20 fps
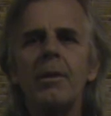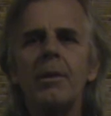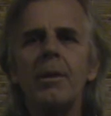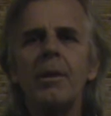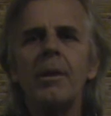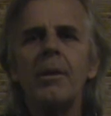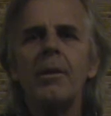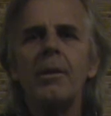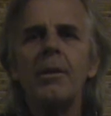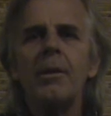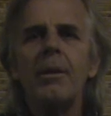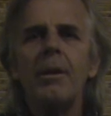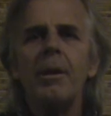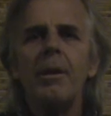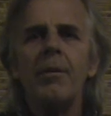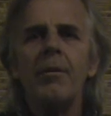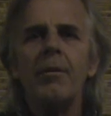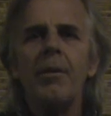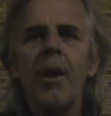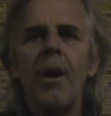look in
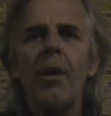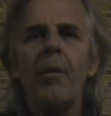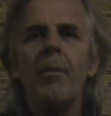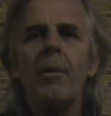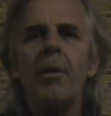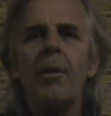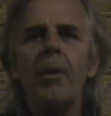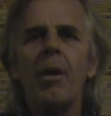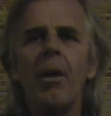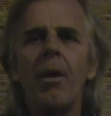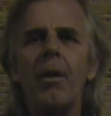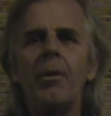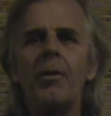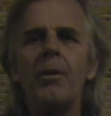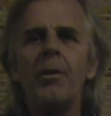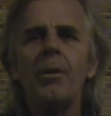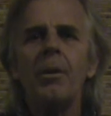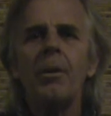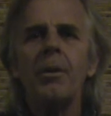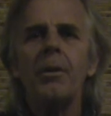the environment and all,
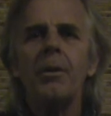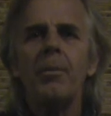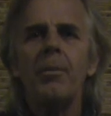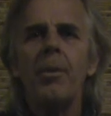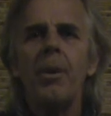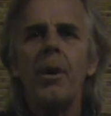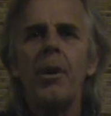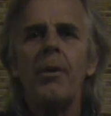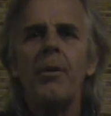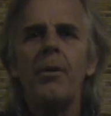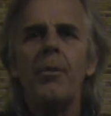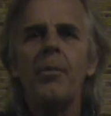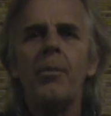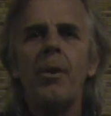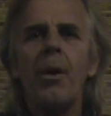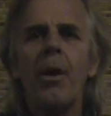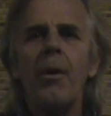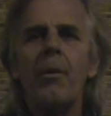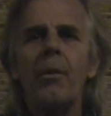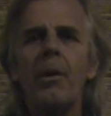and you look at the
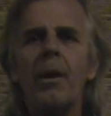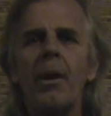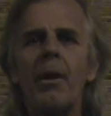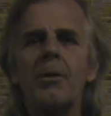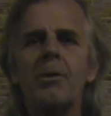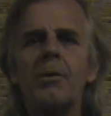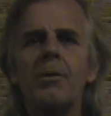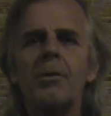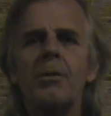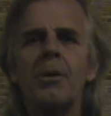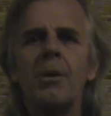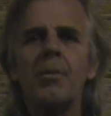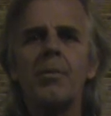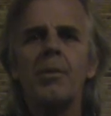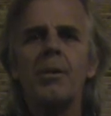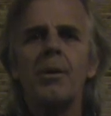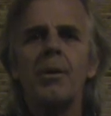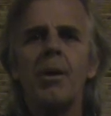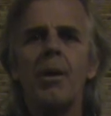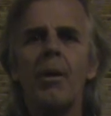predator-prey
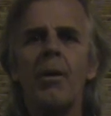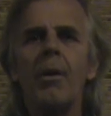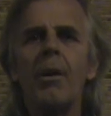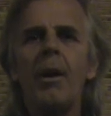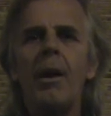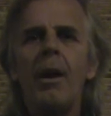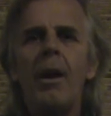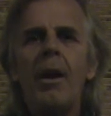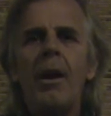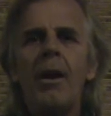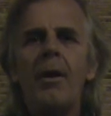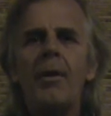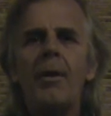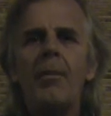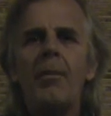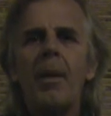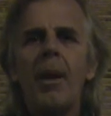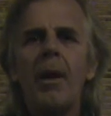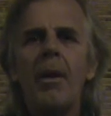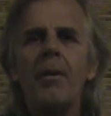relationships and all, and
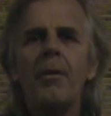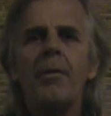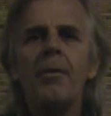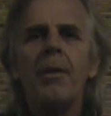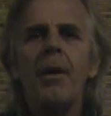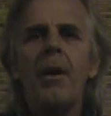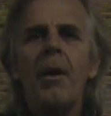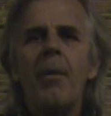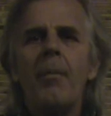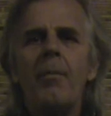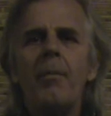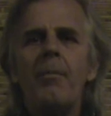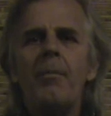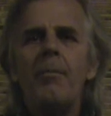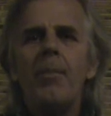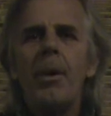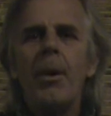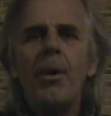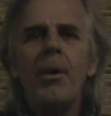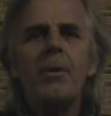the amount of
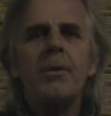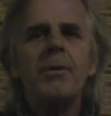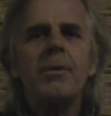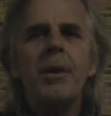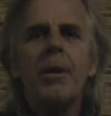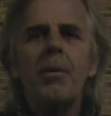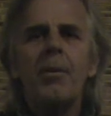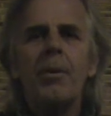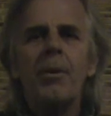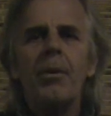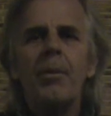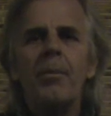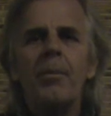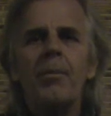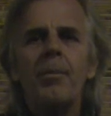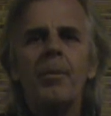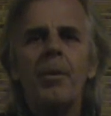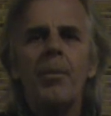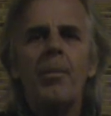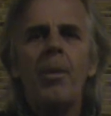birds that were
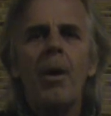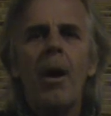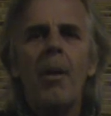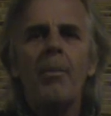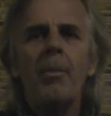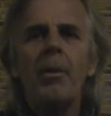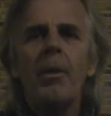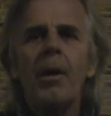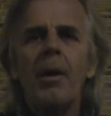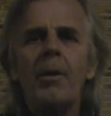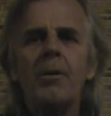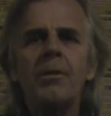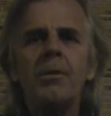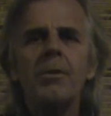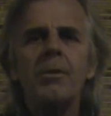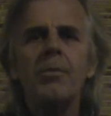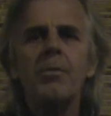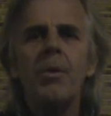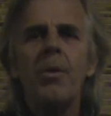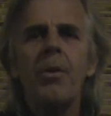their
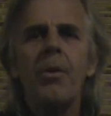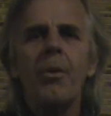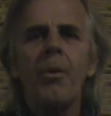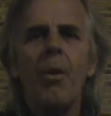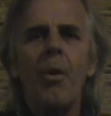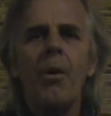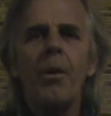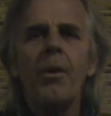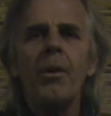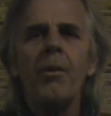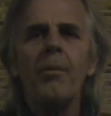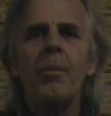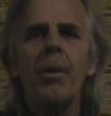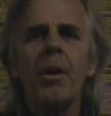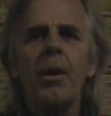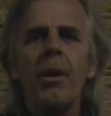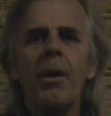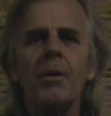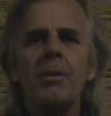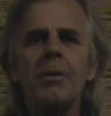populations were thwarted
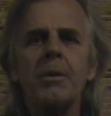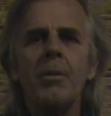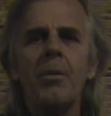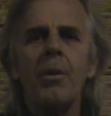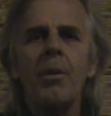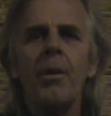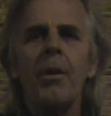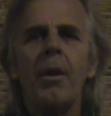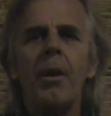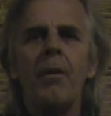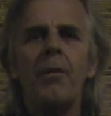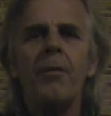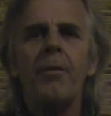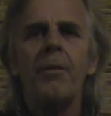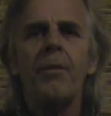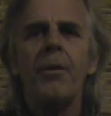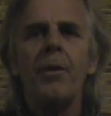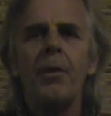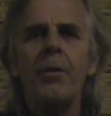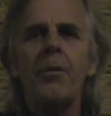because there wasn't enough
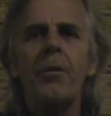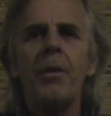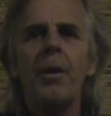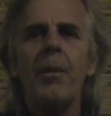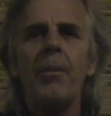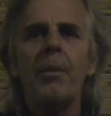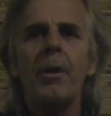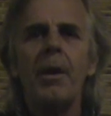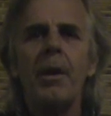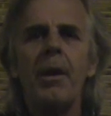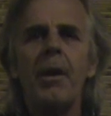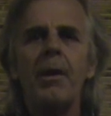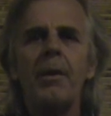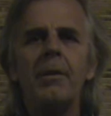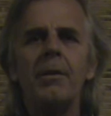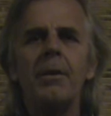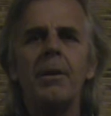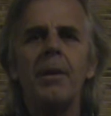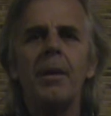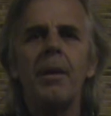food for them to eat
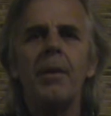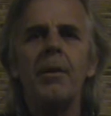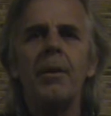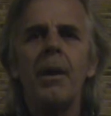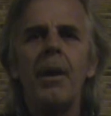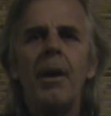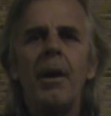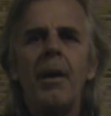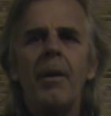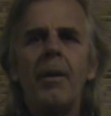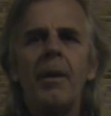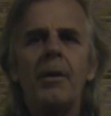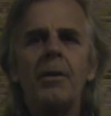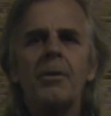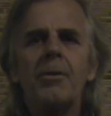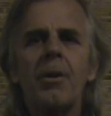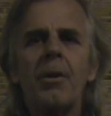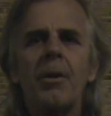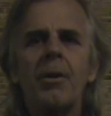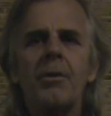until they they
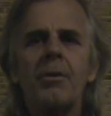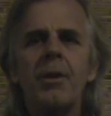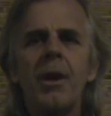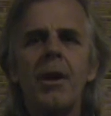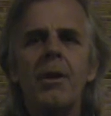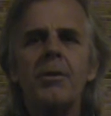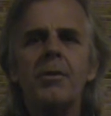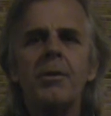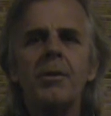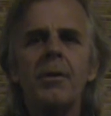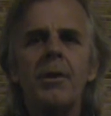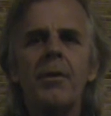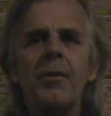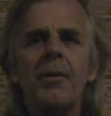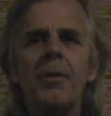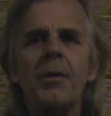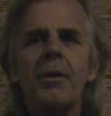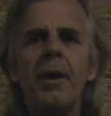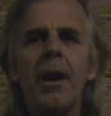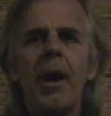started changing
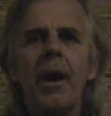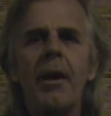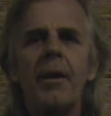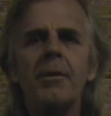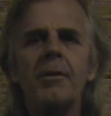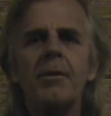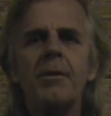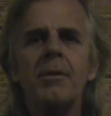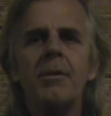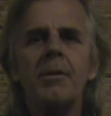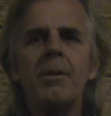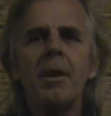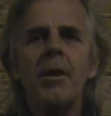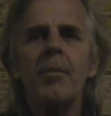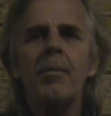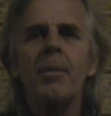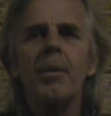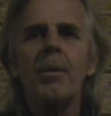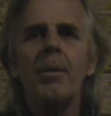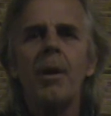different diets and
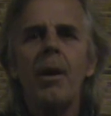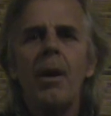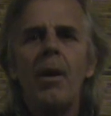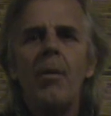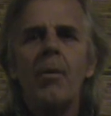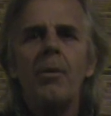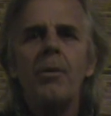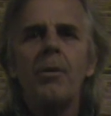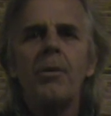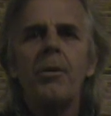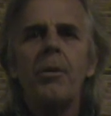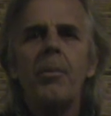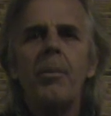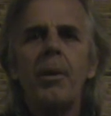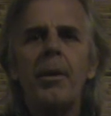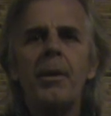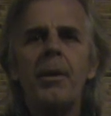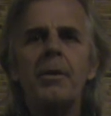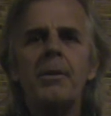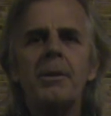stuff. But when you're
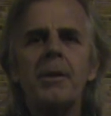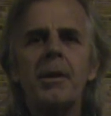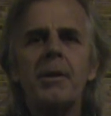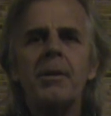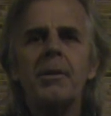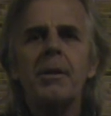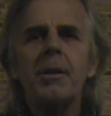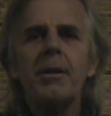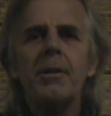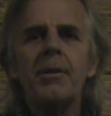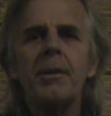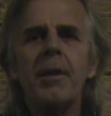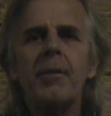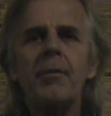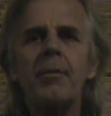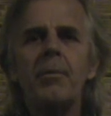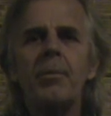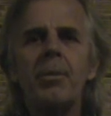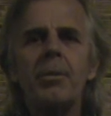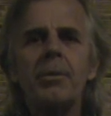depending 60
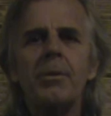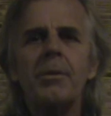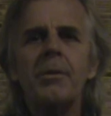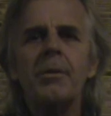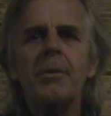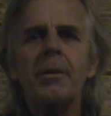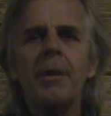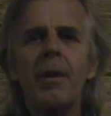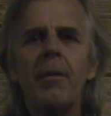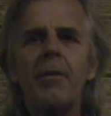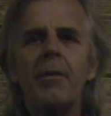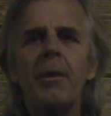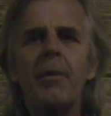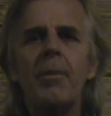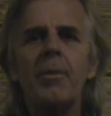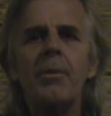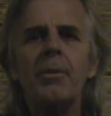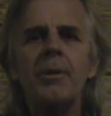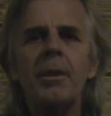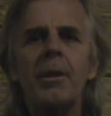to 70
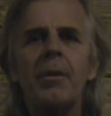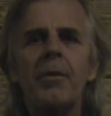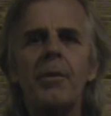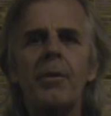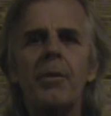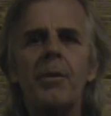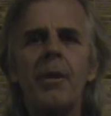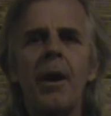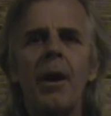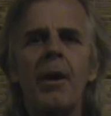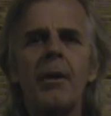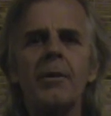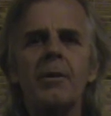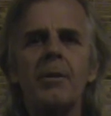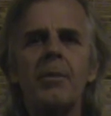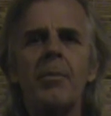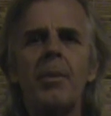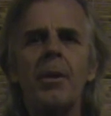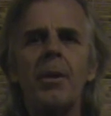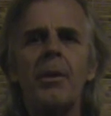percent of your diets
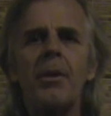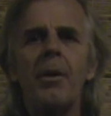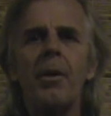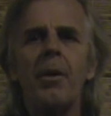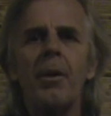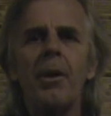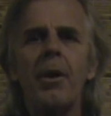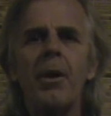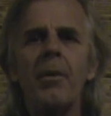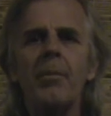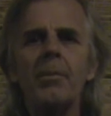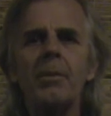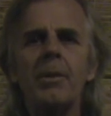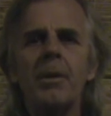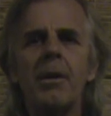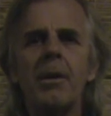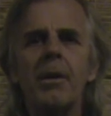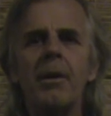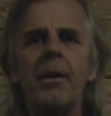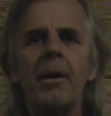dependent on the hemp
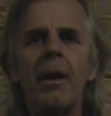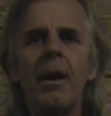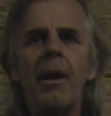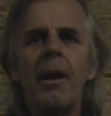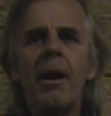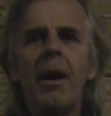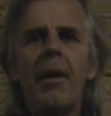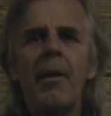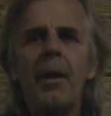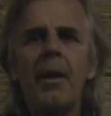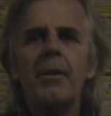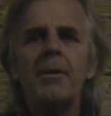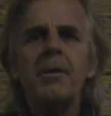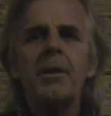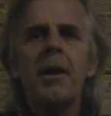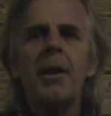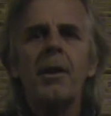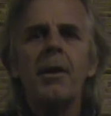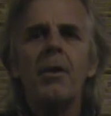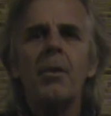seed and that's
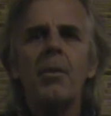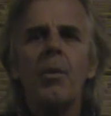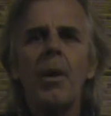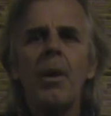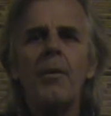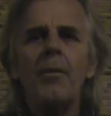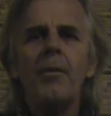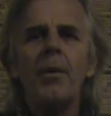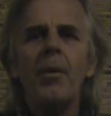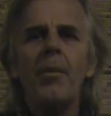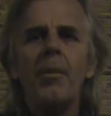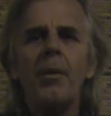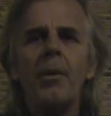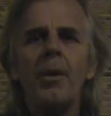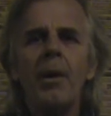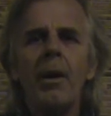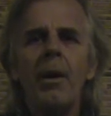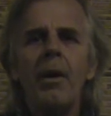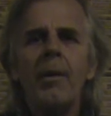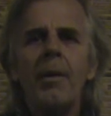taken away from you,